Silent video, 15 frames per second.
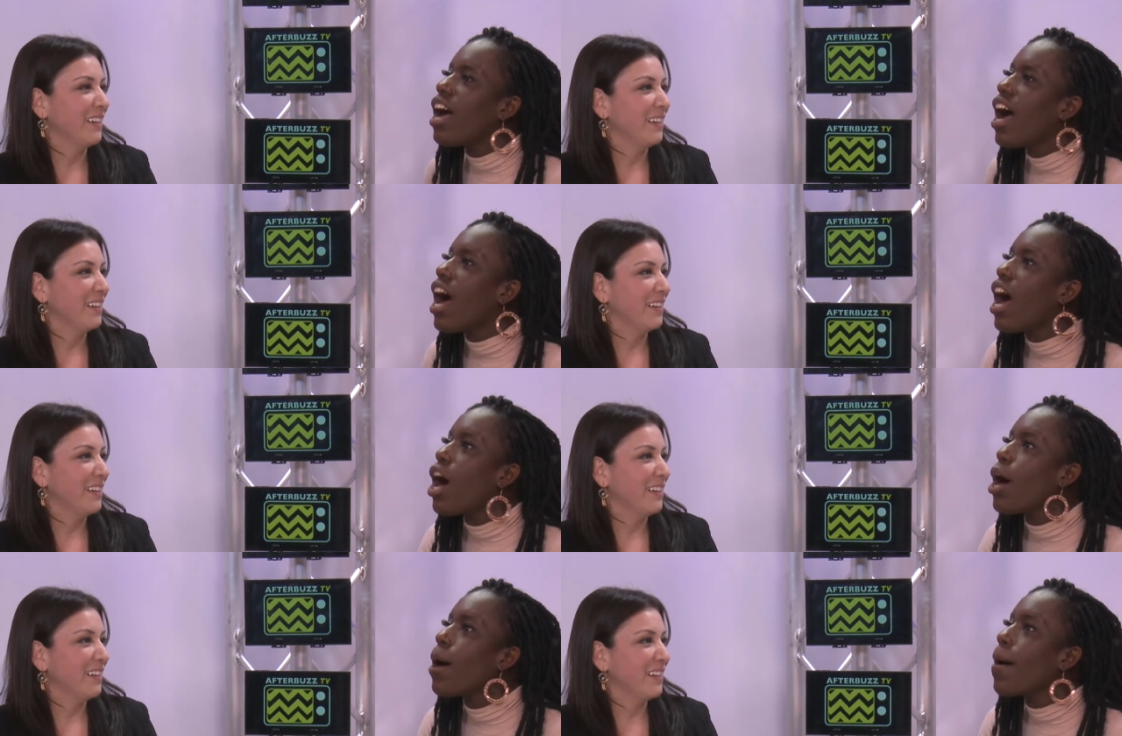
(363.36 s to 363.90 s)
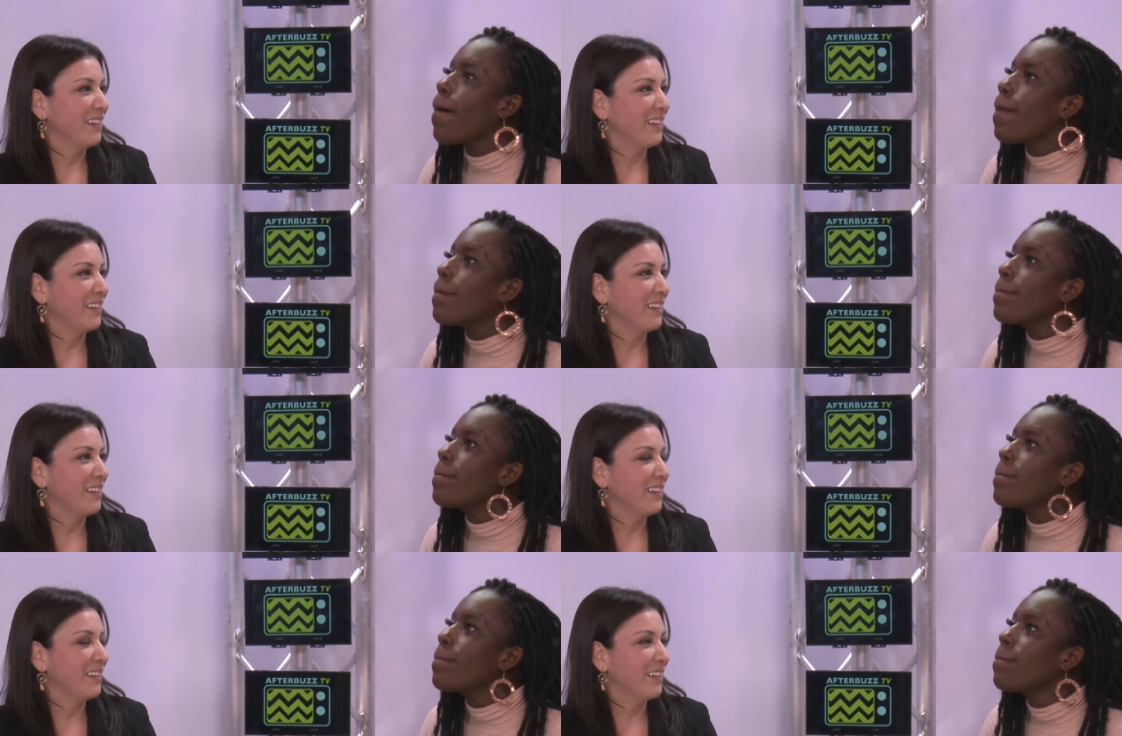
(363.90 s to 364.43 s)

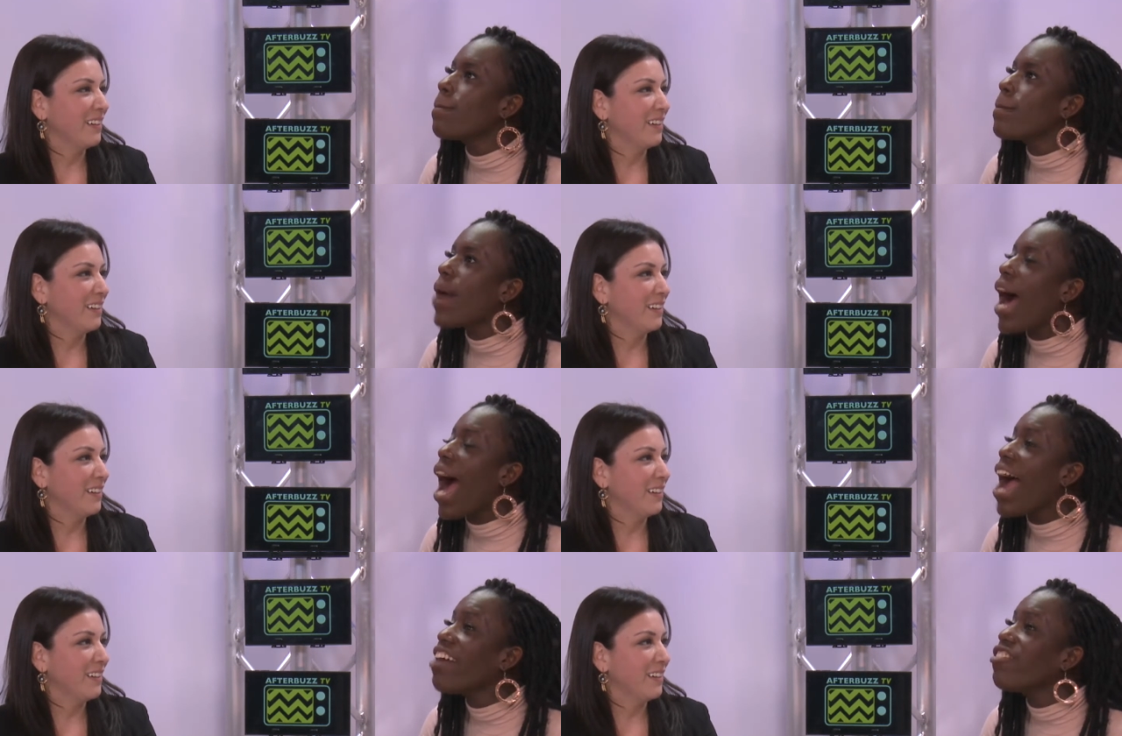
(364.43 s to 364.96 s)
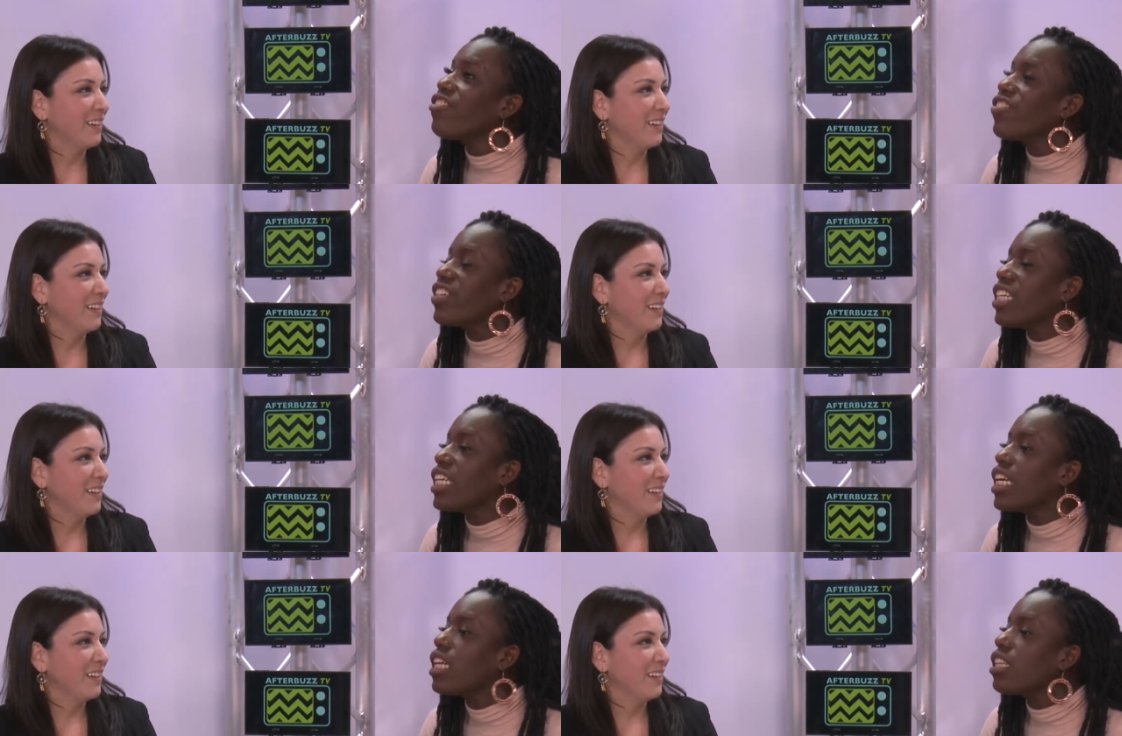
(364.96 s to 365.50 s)
Speaker 1: Um, I
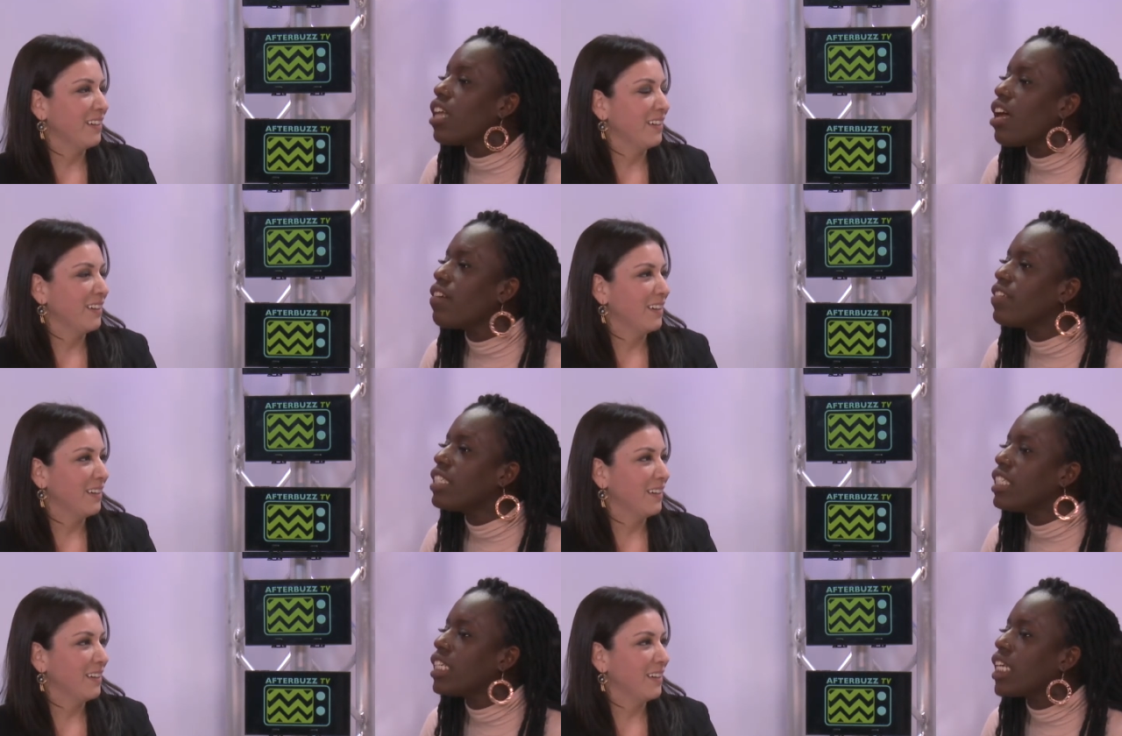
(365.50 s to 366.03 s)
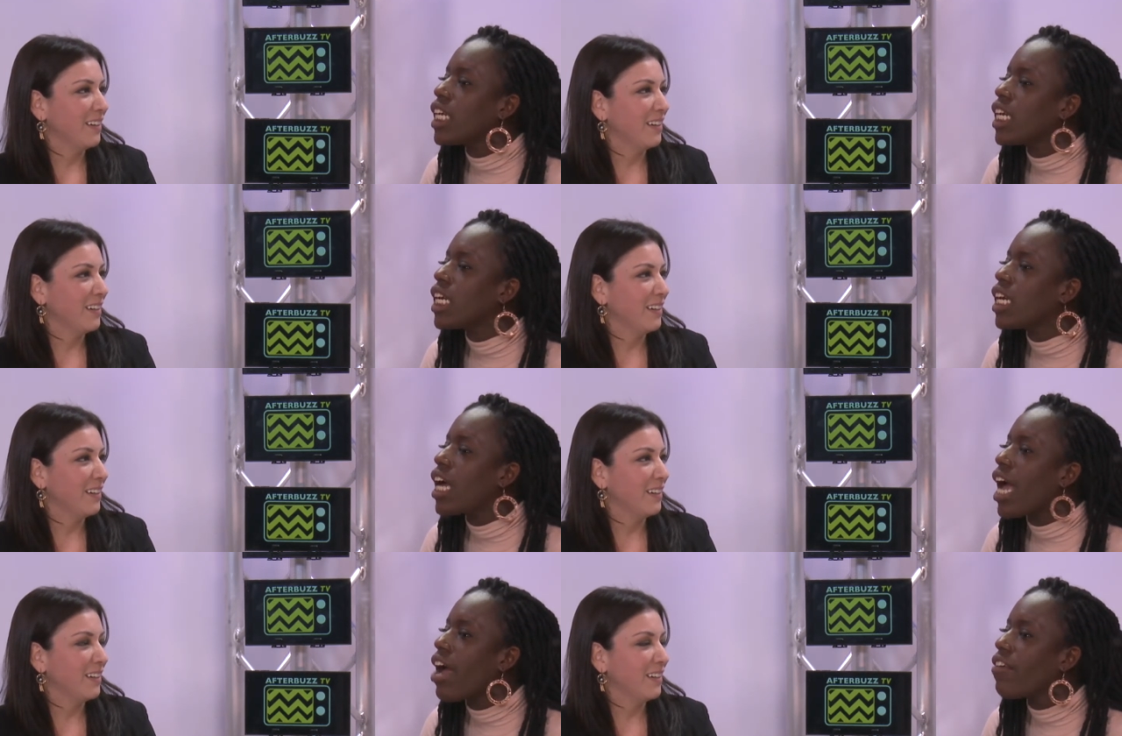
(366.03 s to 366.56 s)
really love
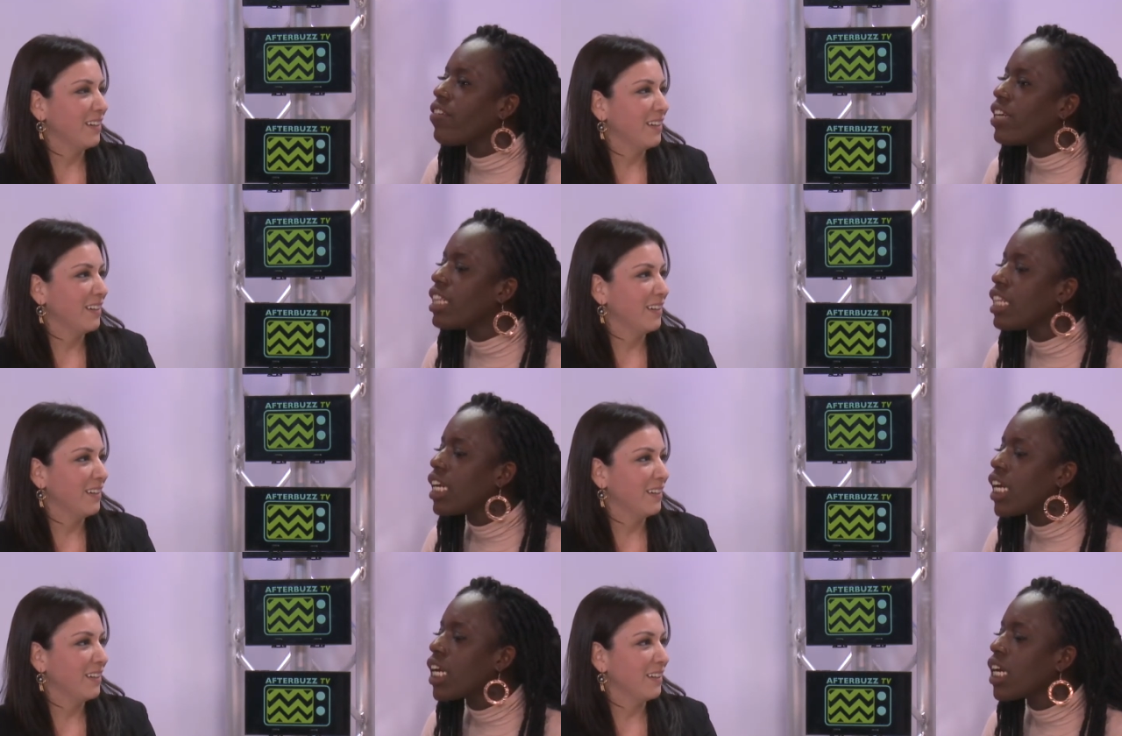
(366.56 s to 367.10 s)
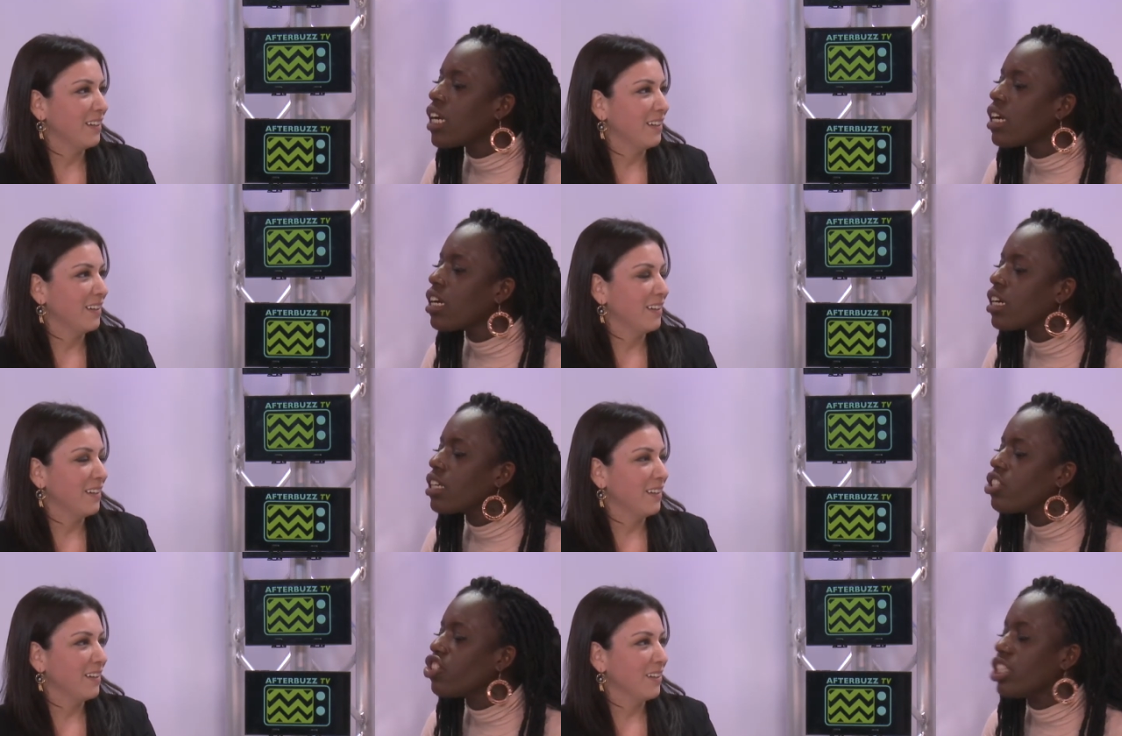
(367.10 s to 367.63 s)
seeing everything